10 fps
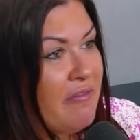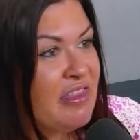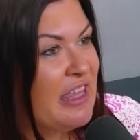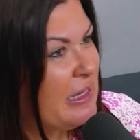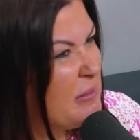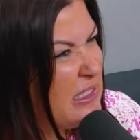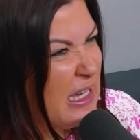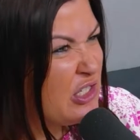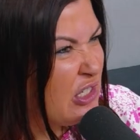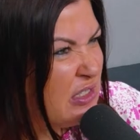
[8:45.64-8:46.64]
themed
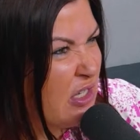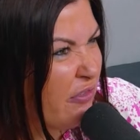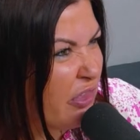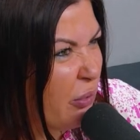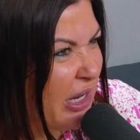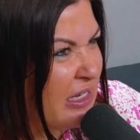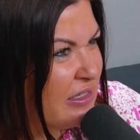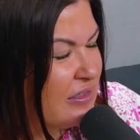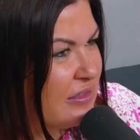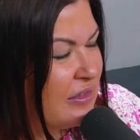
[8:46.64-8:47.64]
sessions over the weeks?